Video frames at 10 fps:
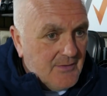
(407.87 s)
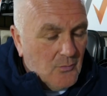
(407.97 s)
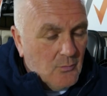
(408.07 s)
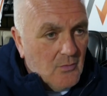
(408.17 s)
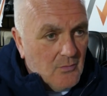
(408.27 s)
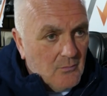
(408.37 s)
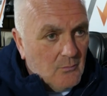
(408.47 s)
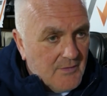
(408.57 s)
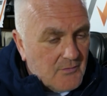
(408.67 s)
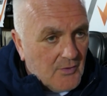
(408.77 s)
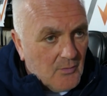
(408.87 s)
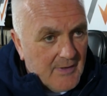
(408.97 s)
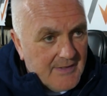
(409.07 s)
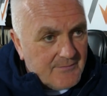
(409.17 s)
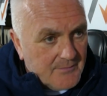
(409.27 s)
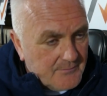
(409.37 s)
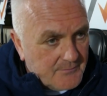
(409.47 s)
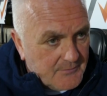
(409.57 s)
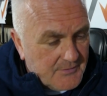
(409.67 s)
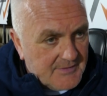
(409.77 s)
I know we've gone away
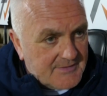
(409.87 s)
to the